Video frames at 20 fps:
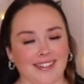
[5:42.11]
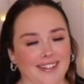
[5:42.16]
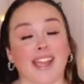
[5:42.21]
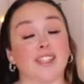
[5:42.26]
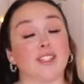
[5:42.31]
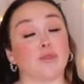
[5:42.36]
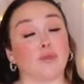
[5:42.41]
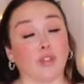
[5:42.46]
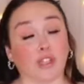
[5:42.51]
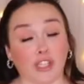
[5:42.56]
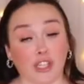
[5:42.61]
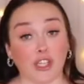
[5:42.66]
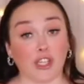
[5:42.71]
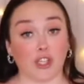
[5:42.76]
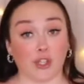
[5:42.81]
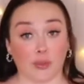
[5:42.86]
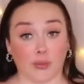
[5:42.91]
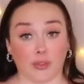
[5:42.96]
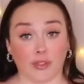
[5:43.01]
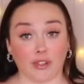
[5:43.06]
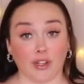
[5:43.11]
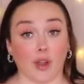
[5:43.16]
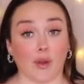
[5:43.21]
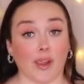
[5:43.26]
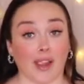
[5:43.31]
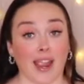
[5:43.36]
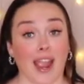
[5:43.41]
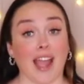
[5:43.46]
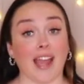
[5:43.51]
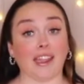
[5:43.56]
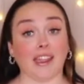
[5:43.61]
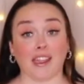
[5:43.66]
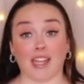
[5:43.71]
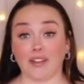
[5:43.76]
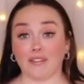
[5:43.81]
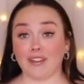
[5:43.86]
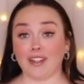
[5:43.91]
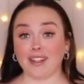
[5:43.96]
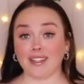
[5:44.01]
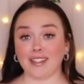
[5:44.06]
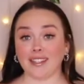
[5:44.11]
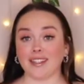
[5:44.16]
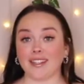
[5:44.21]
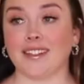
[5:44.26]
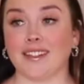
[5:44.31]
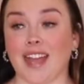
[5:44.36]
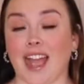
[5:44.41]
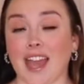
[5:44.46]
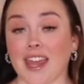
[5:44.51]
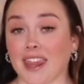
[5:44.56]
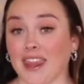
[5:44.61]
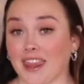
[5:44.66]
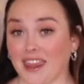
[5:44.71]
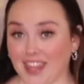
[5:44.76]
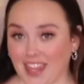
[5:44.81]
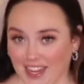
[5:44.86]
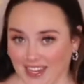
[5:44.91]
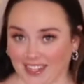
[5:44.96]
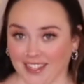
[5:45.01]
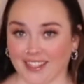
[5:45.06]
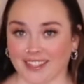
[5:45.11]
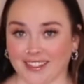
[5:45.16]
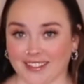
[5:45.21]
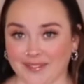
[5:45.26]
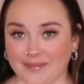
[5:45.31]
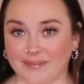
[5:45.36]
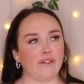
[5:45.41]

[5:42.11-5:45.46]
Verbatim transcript: It's really cute. Okay, I love it, I think.